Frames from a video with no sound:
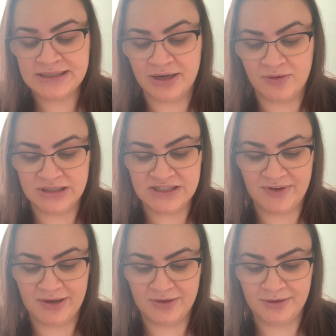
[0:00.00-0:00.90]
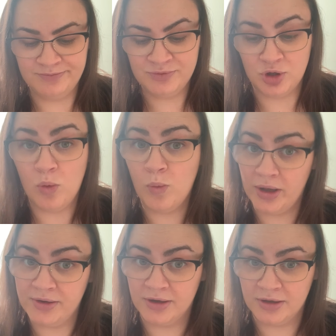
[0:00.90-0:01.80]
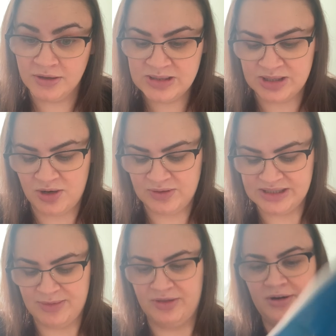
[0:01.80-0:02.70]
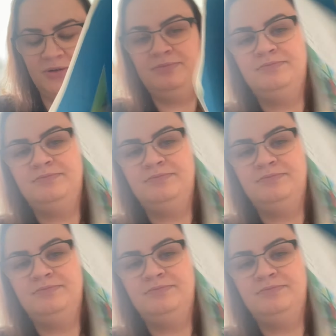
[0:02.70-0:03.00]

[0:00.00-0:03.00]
said Owen's father. No wonder, said Owen's mother.